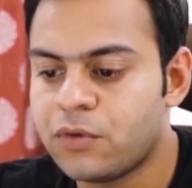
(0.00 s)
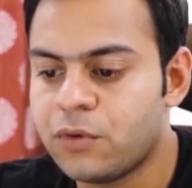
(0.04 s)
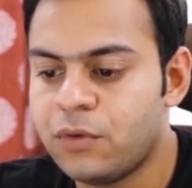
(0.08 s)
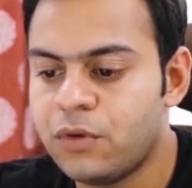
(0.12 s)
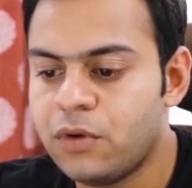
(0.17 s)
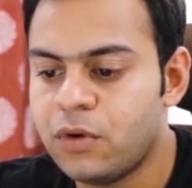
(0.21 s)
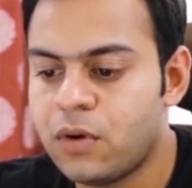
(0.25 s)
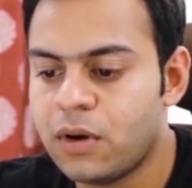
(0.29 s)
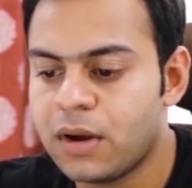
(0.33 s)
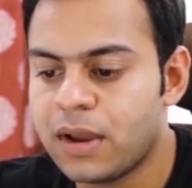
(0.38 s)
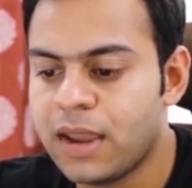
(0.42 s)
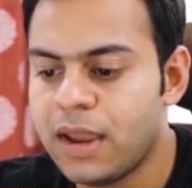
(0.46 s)

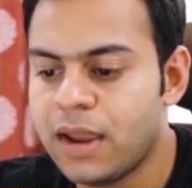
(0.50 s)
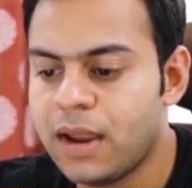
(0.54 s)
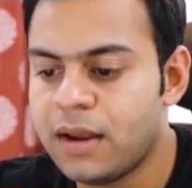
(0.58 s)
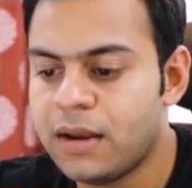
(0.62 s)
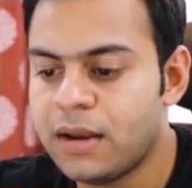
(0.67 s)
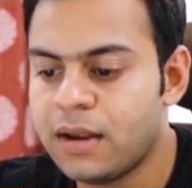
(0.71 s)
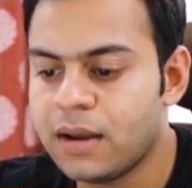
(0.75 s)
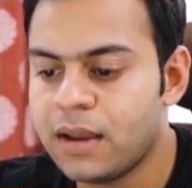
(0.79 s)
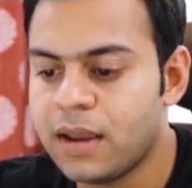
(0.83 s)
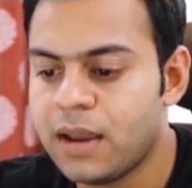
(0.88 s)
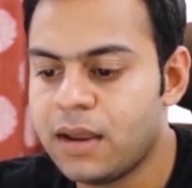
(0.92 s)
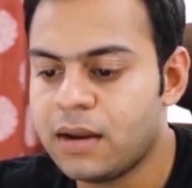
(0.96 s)
Studio
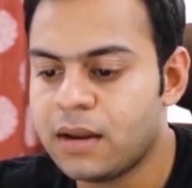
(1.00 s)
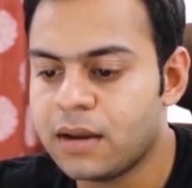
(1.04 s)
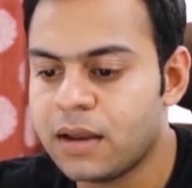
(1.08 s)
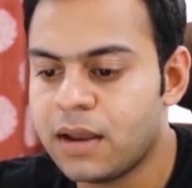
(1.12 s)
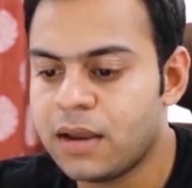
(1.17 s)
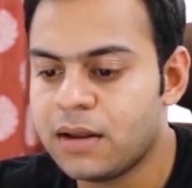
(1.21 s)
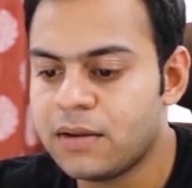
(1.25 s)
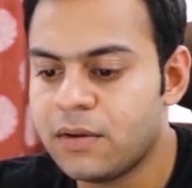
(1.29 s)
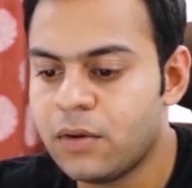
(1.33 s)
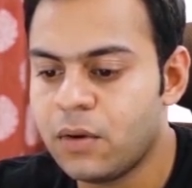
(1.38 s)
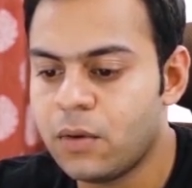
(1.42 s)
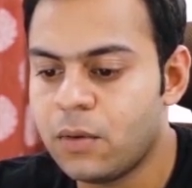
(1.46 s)

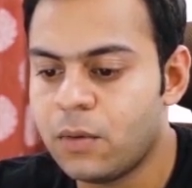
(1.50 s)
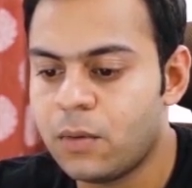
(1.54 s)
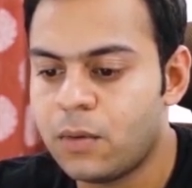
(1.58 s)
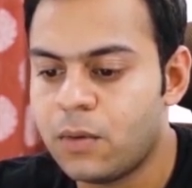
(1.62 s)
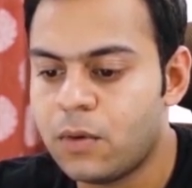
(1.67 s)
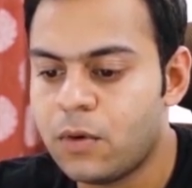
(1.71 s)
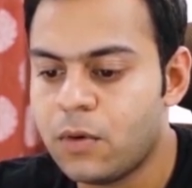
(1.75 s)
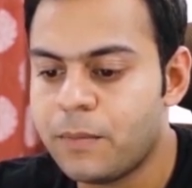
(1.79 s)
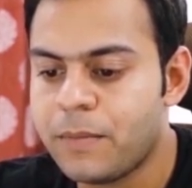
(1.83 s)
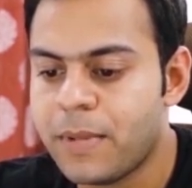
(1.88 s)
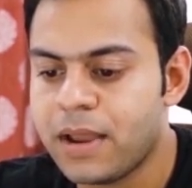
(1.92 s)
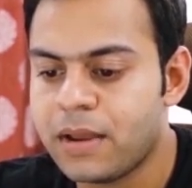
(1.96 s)
again.
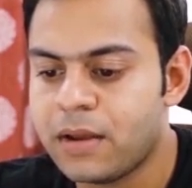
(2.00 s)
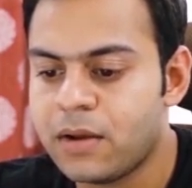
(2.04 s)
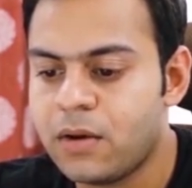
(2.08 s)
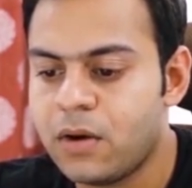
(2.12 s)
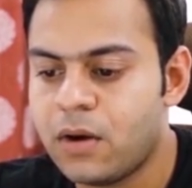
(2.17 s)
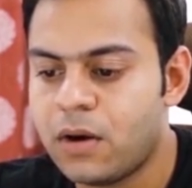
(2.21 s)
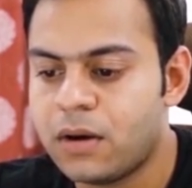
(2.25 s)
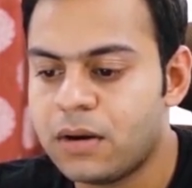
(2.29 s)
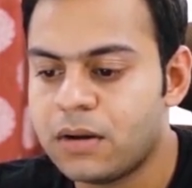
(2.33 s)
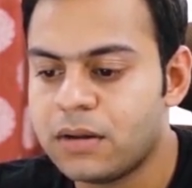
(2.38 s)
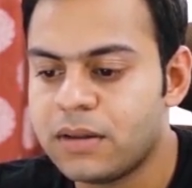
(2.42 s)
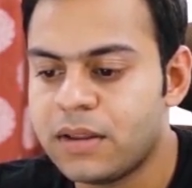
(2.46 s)
Oh my
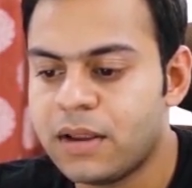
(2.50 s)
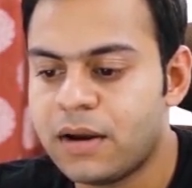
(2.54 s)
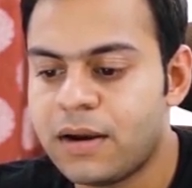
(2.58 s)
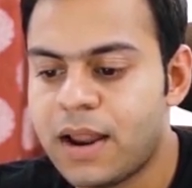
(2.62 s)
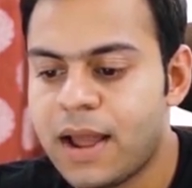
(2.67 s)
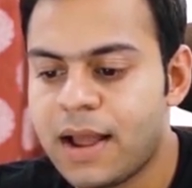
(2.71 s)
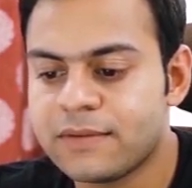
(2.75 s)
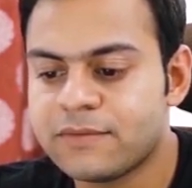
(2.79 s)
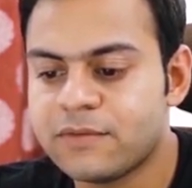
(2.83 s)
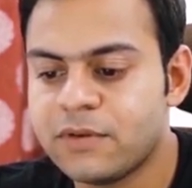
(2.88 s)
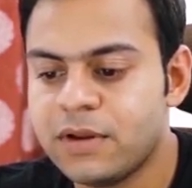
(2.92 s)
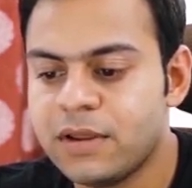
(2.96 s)
god, they're
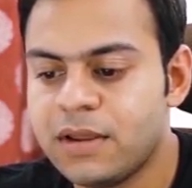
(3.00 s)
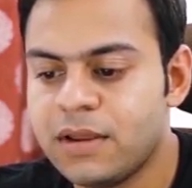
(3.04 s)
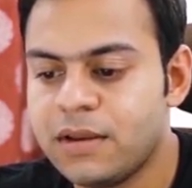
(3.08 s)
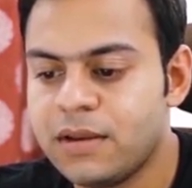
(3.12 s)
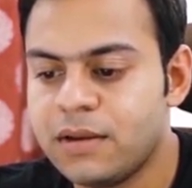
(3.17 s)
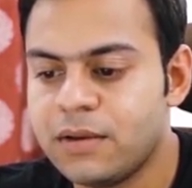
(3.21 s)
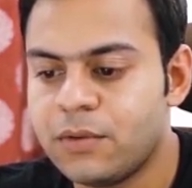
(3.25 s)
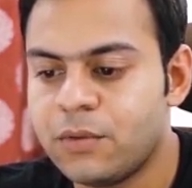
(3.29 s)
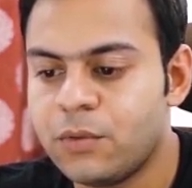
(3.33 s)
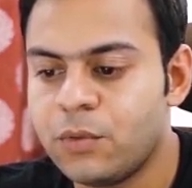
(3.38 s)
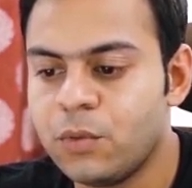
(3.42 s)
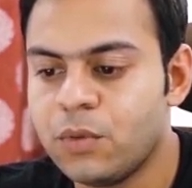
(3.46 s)

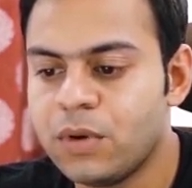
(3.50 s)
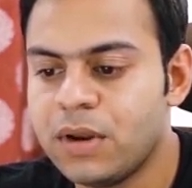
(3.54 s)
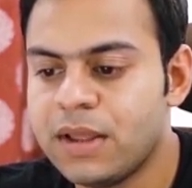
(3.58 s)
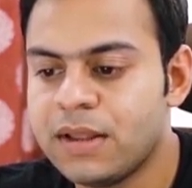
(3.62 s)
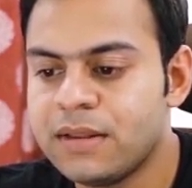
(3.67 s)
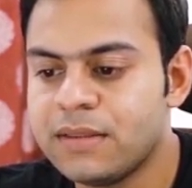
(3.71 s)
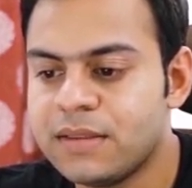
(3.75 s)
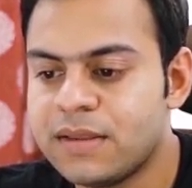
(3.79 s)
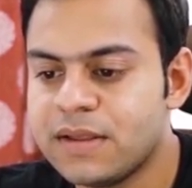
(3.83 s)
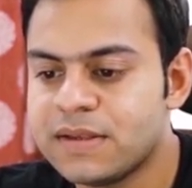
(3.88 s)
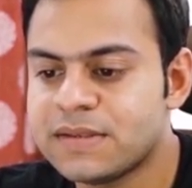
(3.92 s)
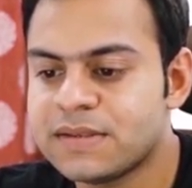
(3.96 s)
actually
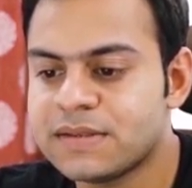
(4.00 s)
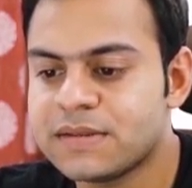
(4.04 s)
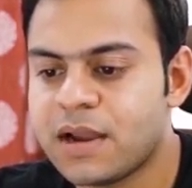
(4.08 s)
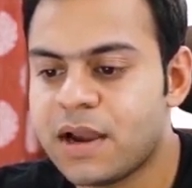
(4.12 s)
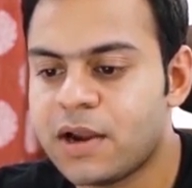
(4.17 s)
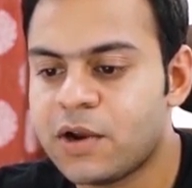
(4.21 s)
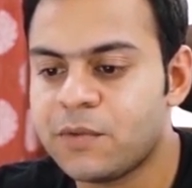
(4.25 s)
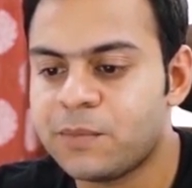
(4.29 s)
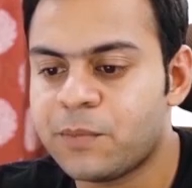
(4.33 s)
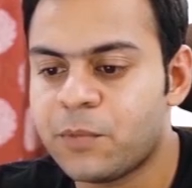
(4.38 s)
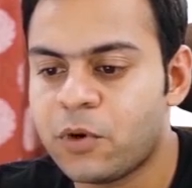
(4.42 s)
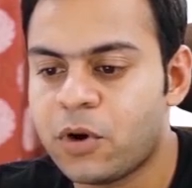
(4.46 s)
ruling this
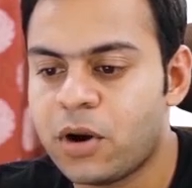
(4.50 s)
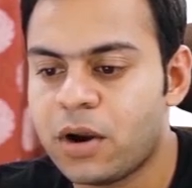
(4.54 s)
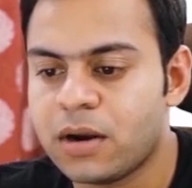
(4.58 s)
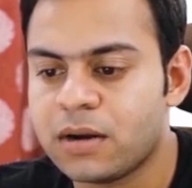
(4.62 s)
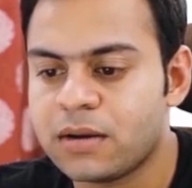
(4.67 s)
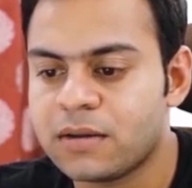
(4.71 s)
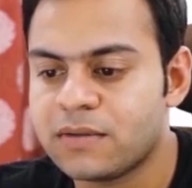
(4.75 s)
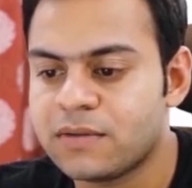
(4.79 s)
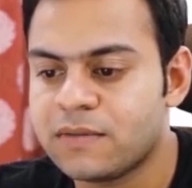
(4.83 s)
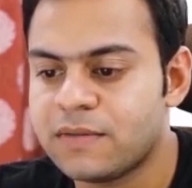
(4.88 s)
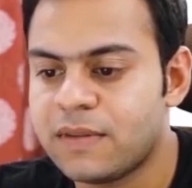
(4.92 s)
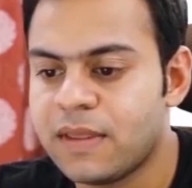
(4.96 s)
kind of
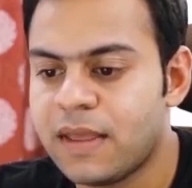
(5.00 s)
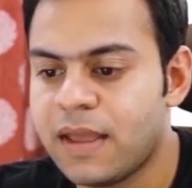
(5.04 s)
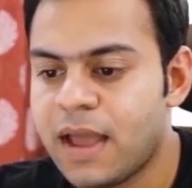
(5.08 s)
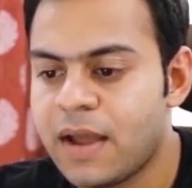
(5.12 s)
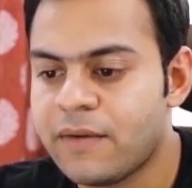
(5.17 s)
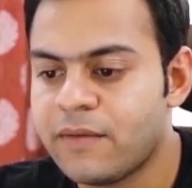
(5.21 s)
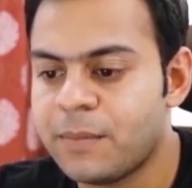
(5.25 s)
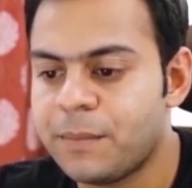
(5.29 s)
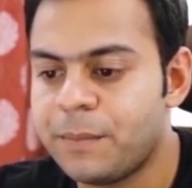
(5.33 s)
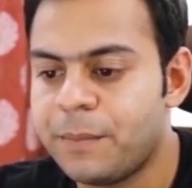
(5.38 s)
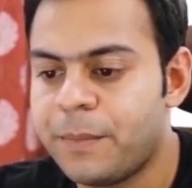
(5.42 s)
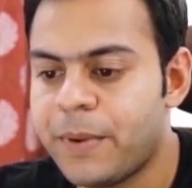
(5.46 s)
product. They
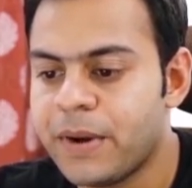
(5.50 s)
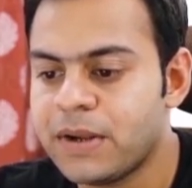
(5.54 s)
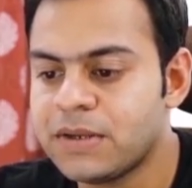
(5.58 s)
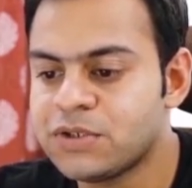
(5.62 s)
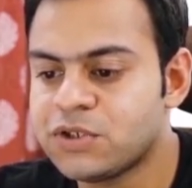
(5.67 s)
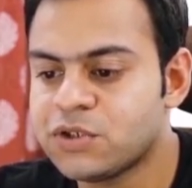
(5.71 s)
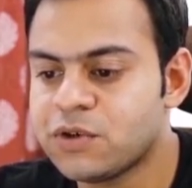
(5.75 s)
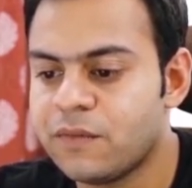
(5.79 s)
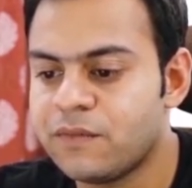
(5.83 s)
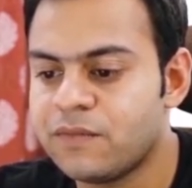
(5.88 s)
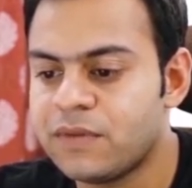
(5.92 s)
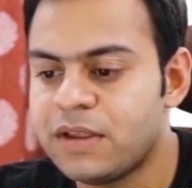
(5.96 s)
have a
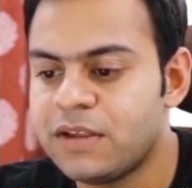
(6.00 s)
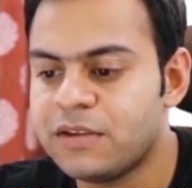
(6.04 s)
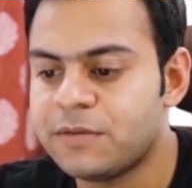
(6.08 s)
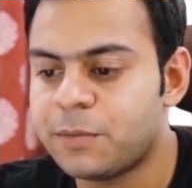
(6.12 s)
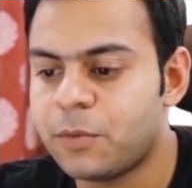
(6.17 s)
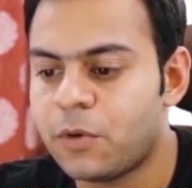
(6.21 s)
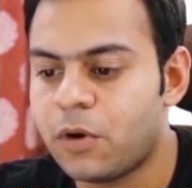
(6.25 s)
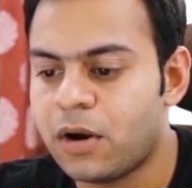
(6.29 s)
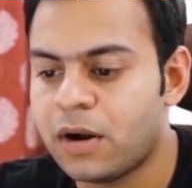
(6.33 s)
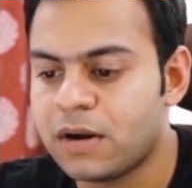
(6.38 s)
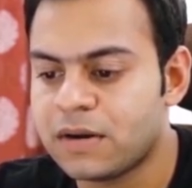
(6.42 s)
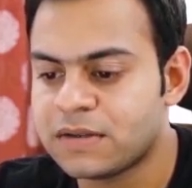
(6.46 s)
bunch of these
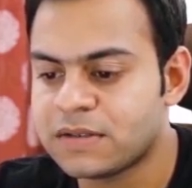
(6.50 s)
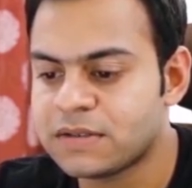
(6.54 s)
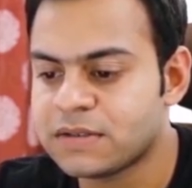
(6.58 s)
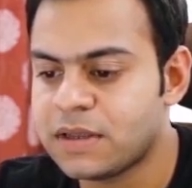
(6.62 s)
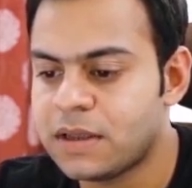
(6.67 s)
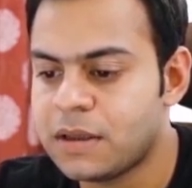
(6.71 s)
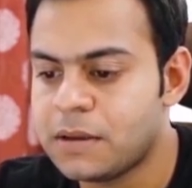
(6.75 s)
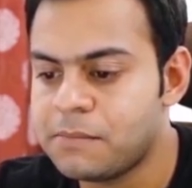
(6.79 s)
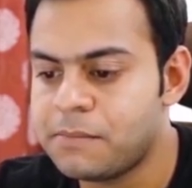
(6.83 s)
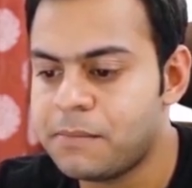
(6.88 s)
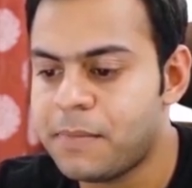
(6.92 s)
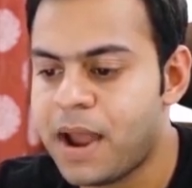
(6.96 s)
products.
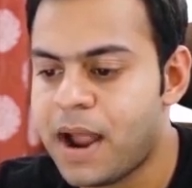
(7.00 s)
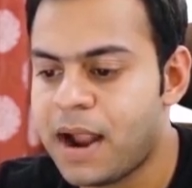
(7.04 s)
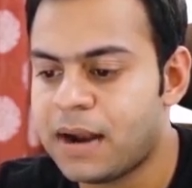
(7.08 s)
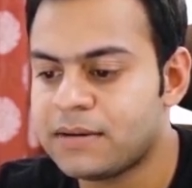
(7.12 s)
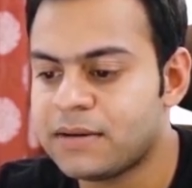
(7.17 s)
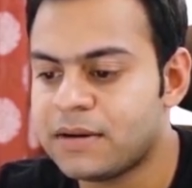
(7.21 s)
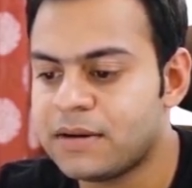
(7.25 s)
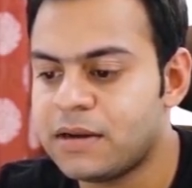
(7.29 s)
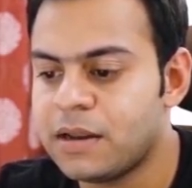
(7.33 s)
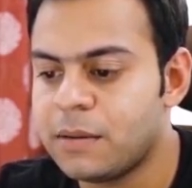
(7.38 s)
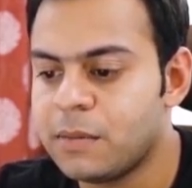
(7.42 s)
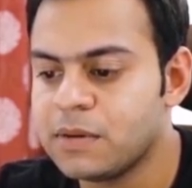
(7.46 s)

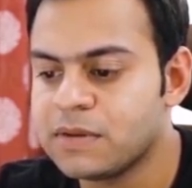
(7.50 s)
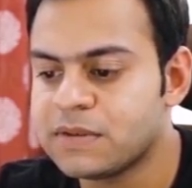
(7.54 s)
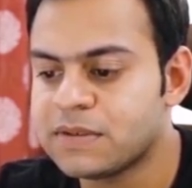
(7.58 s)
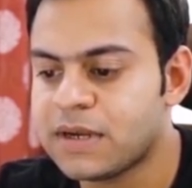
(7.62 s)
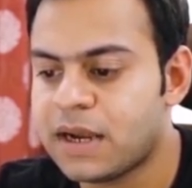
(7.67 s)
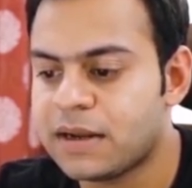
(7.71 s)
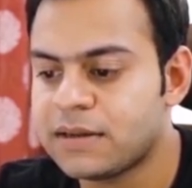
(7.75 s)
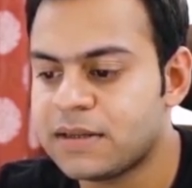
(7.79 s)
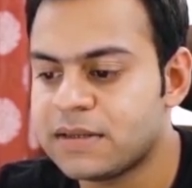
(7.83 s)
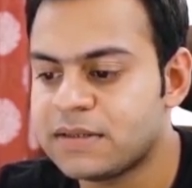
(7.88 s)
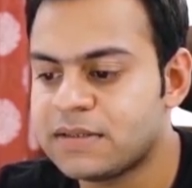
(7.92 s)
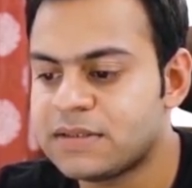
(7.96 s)
Matte
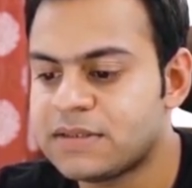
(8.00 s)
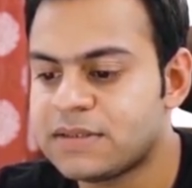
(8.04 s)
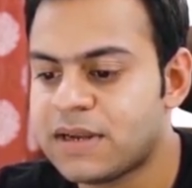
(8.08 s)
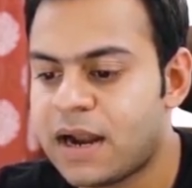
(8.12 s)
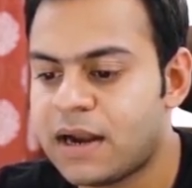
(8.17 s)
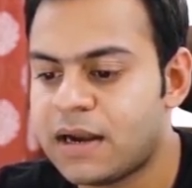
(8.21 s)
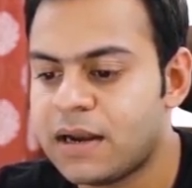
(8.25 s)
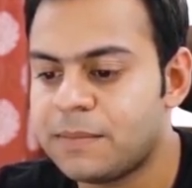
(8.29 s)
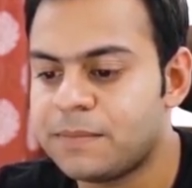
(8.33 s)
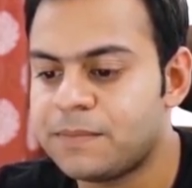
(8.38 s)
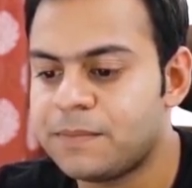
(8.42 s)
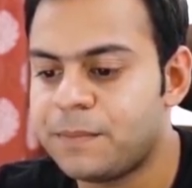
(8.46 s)
double-sided
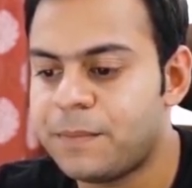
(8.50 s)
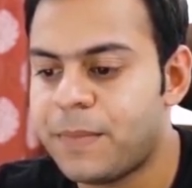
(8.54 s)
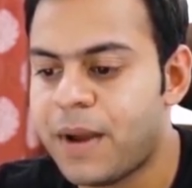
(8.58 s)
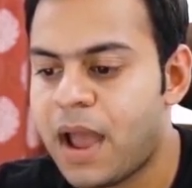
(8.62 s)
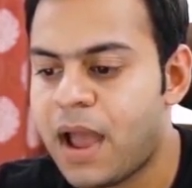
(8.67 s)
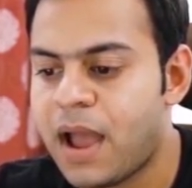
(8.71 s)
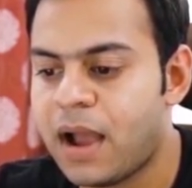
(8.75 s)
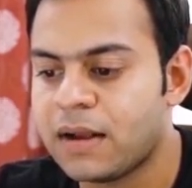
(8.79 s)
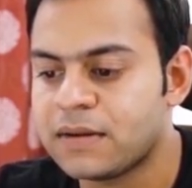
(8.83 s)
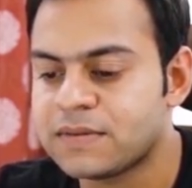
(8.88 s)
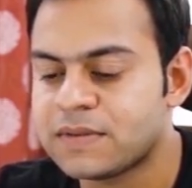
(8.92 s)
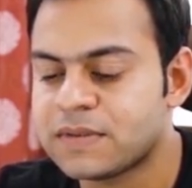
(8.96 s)
stand-up
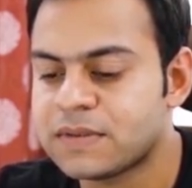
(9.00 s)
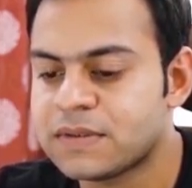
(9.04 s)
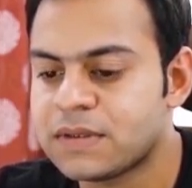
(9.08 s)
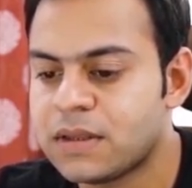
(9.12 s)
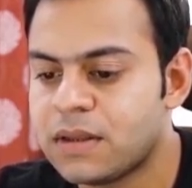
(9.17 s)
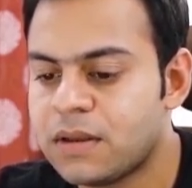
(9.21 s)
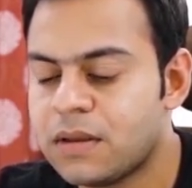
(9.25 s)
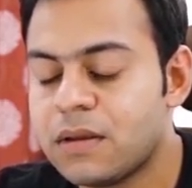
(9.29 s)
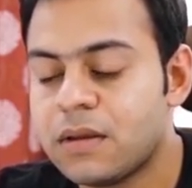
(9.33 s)
bags.